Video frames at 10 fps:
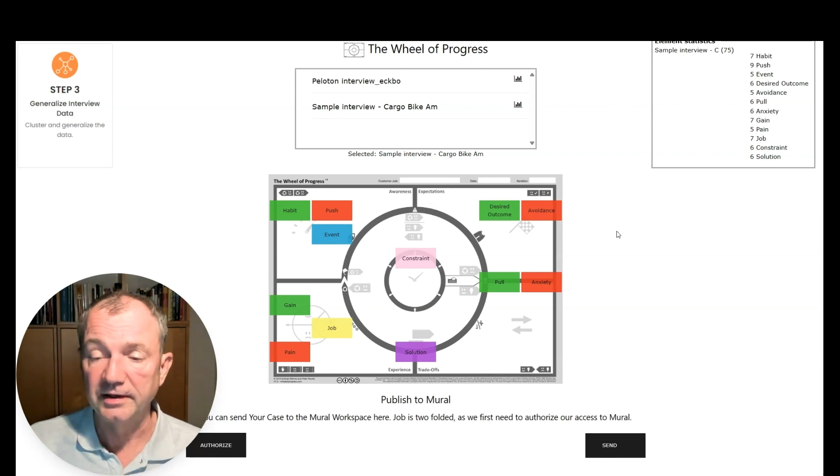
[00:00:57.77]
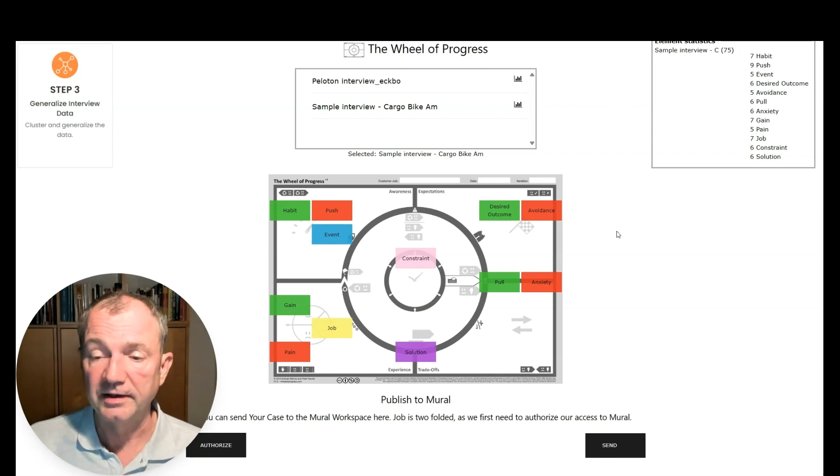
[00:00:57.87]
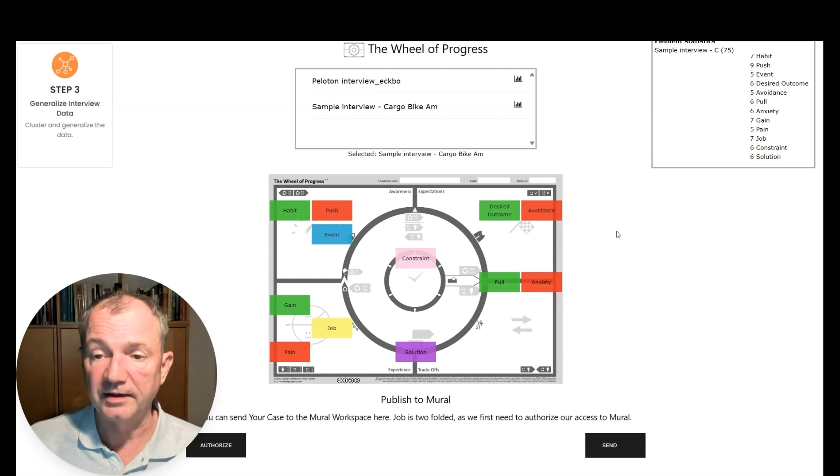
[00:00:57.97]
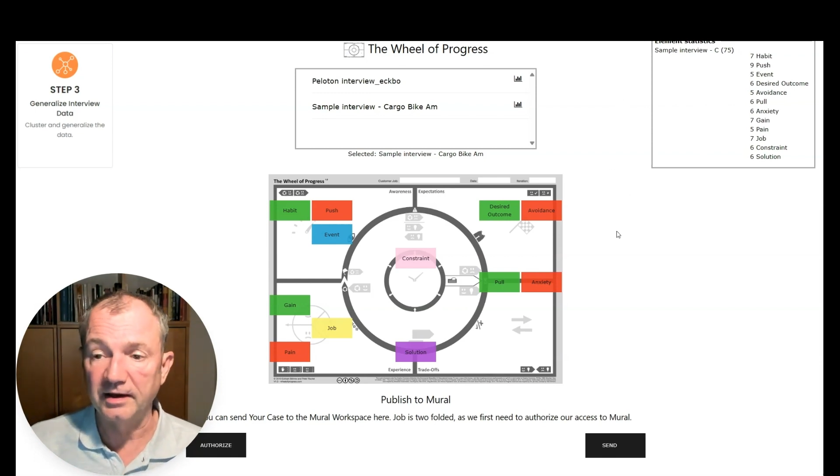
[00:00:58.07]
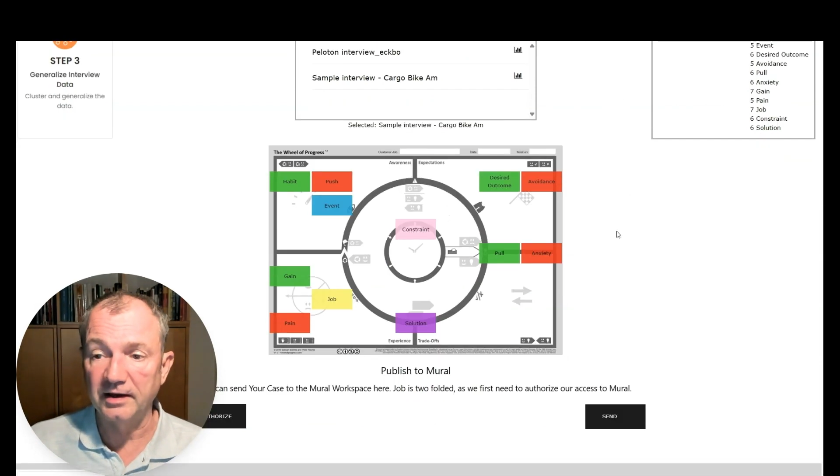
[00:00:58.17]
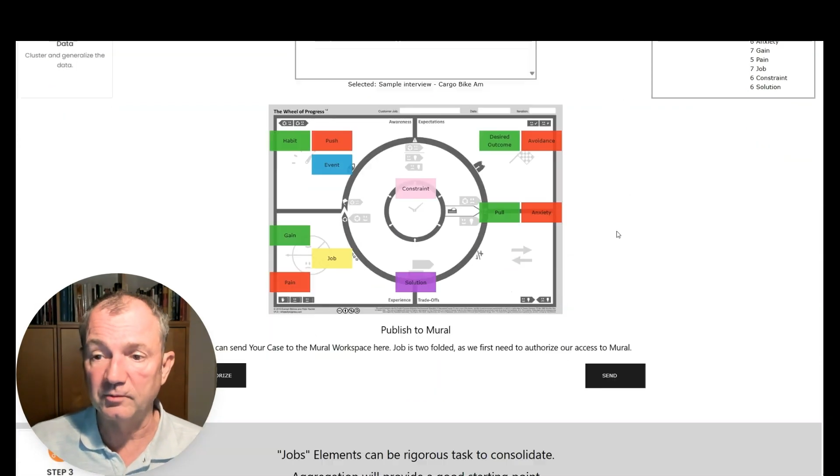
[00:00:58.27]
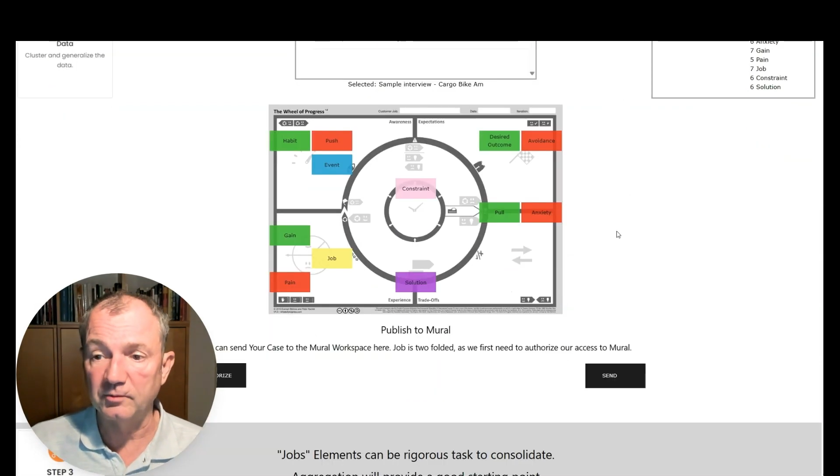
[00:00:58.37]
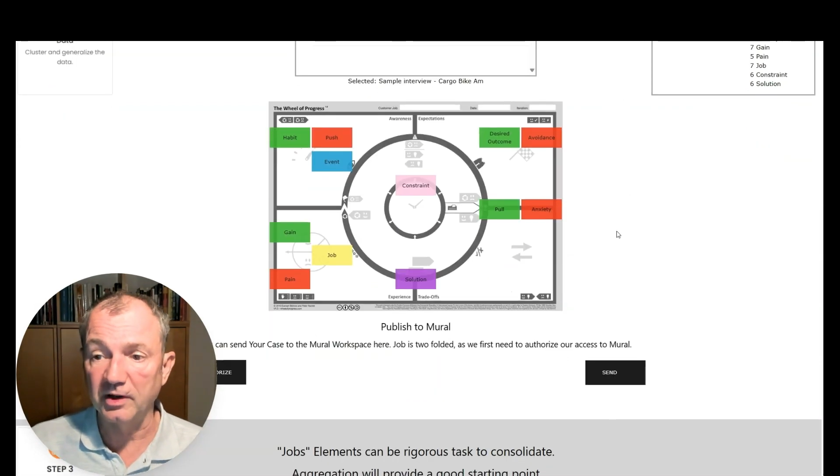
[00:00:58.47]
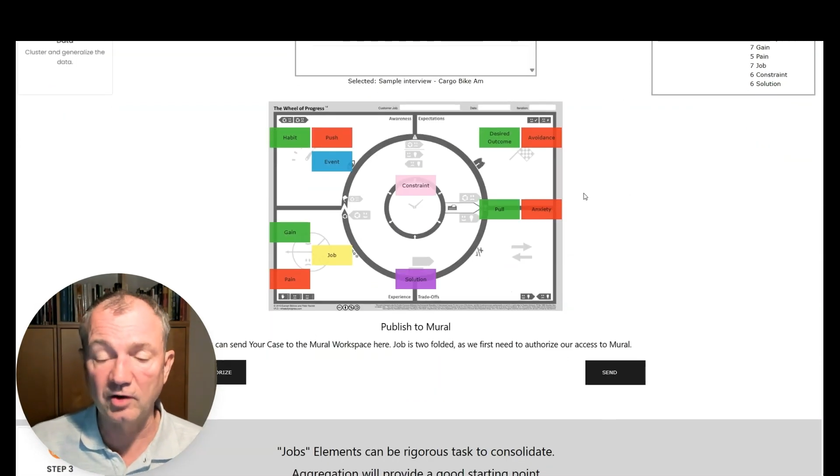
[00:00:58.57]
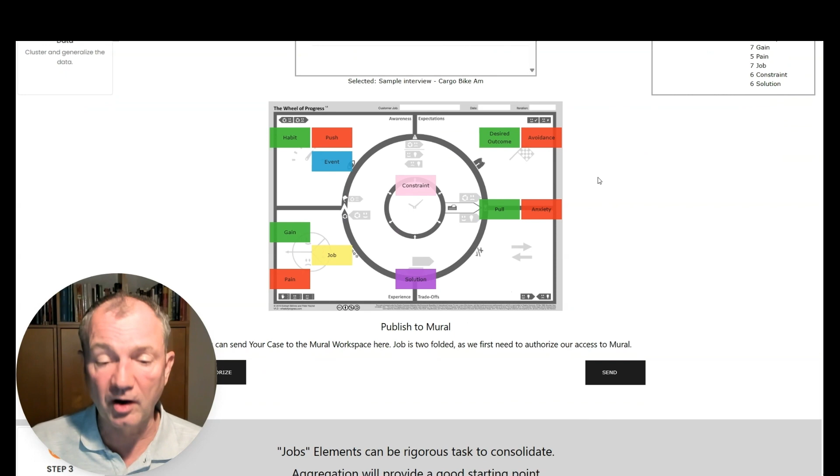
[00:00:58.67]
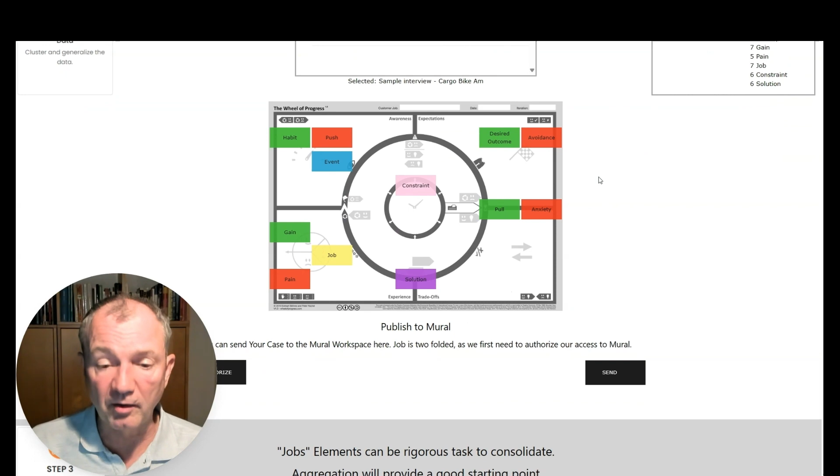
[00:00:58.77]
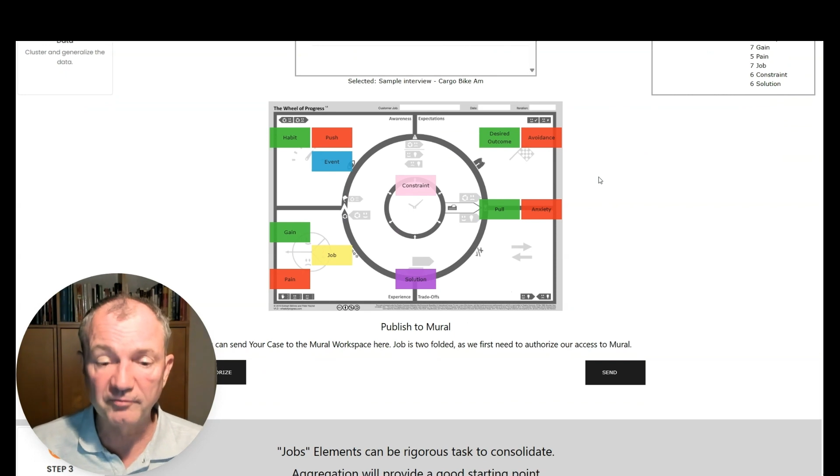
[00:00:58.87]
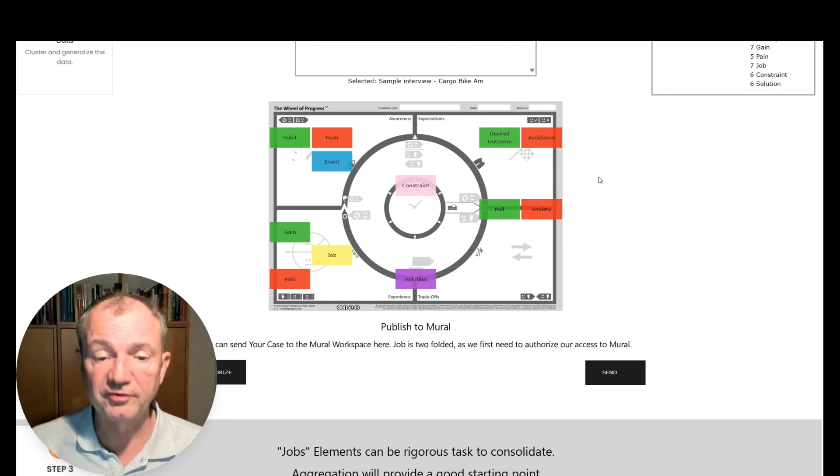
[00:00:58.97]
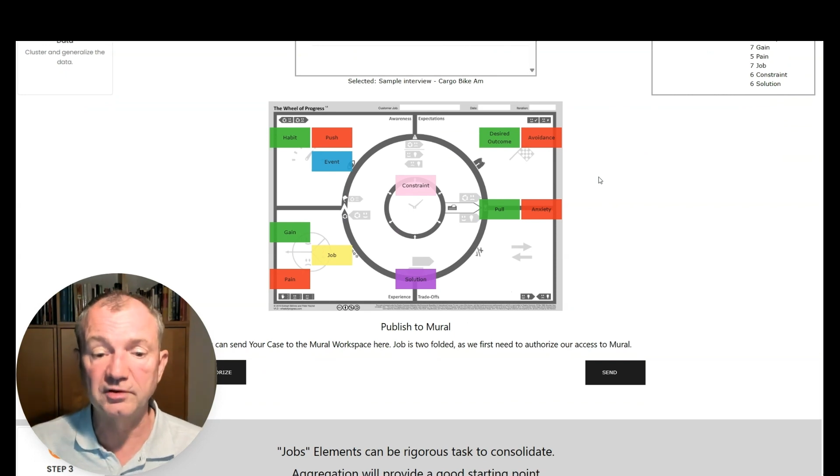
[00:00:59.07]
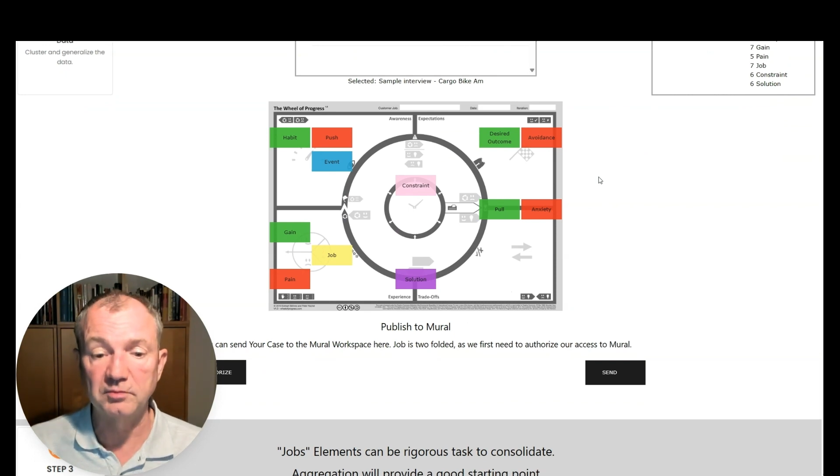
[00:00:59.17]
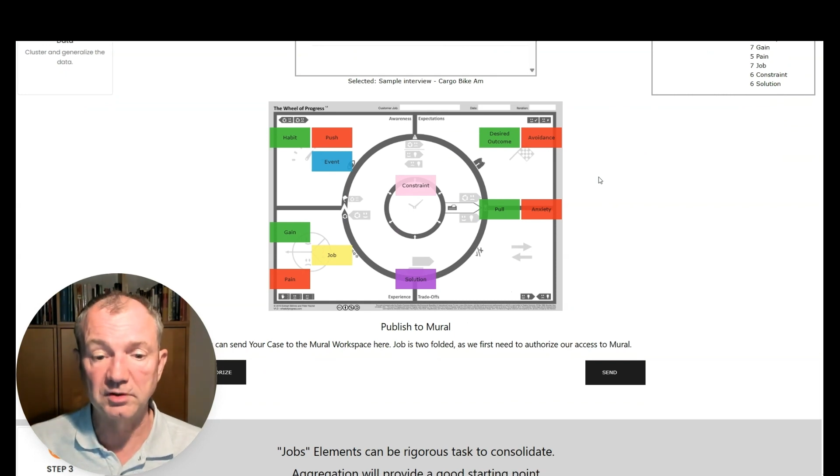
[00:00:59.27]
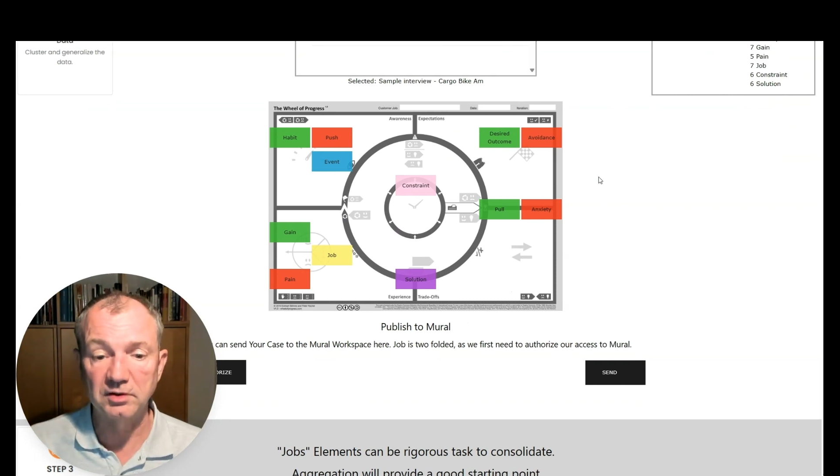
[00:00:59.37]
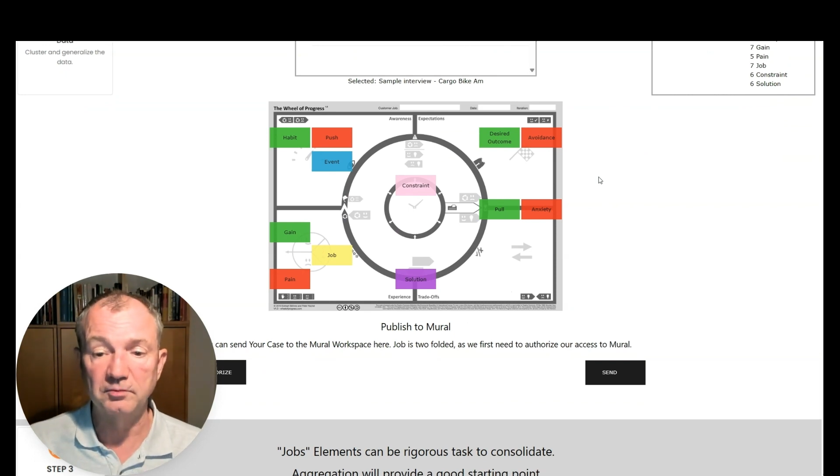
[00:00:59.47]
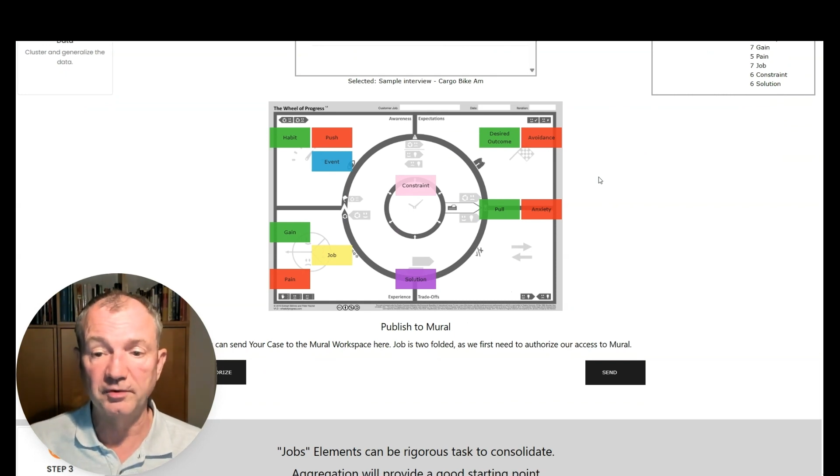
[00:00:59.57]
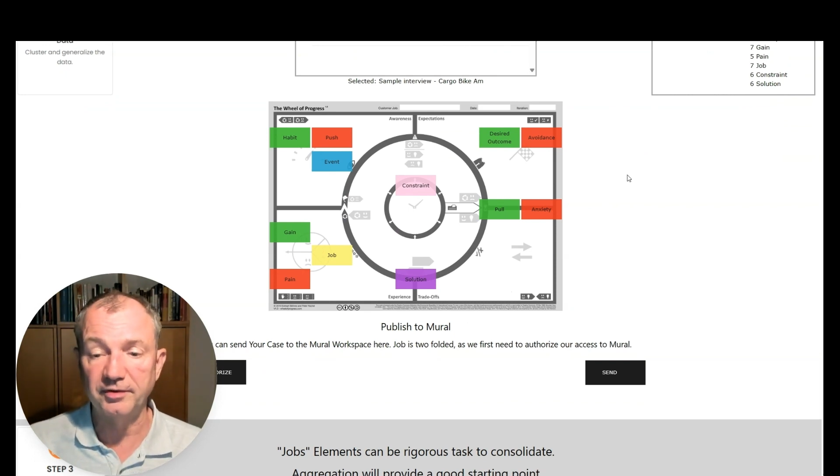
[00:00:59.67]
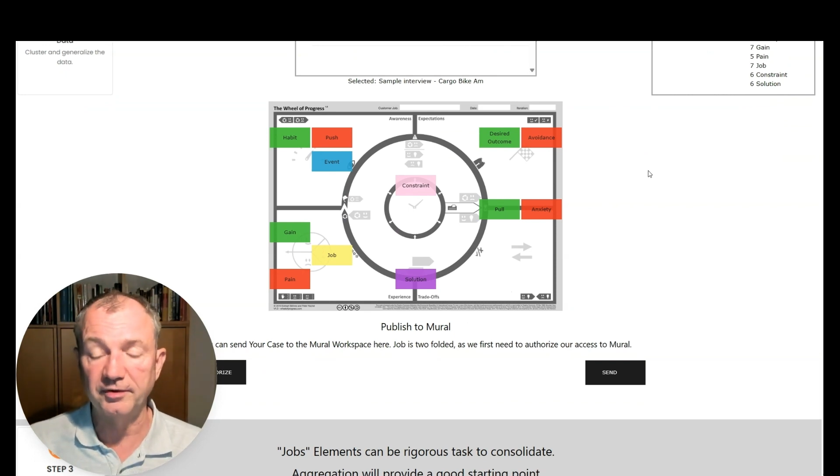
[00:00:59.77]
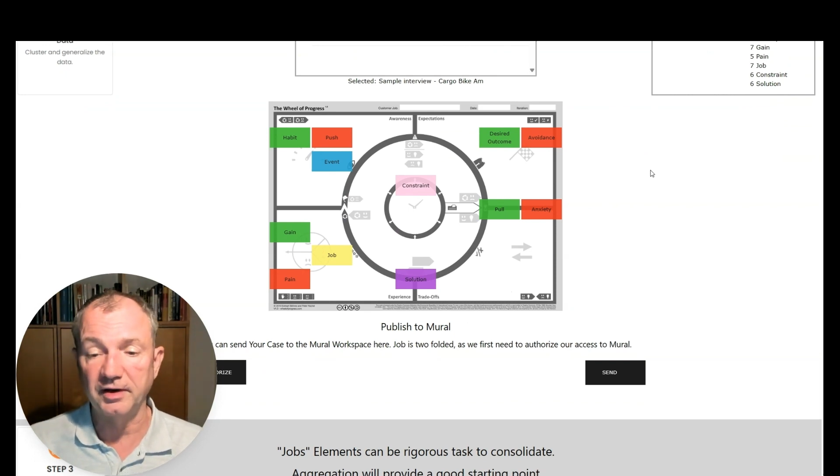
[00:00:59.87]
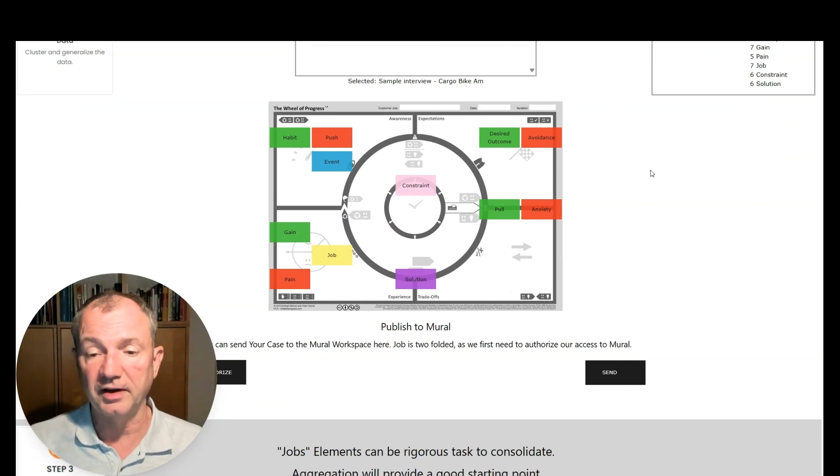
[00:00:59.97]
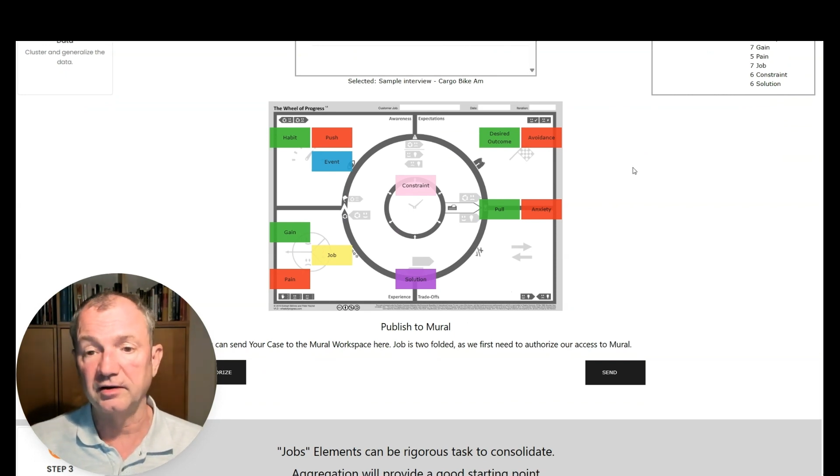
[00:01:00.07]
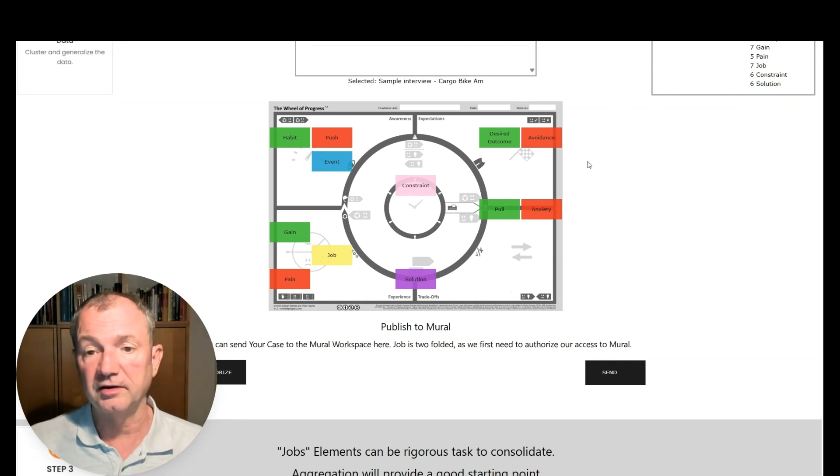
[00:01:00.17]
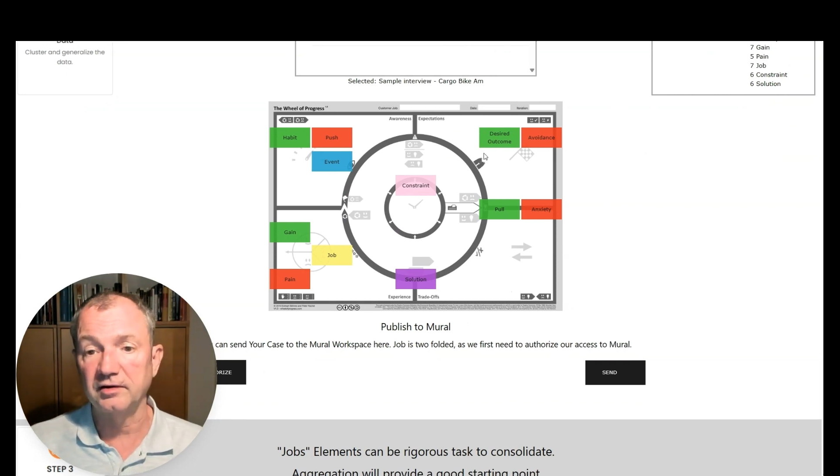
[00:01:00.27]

that we are comfortable with the data.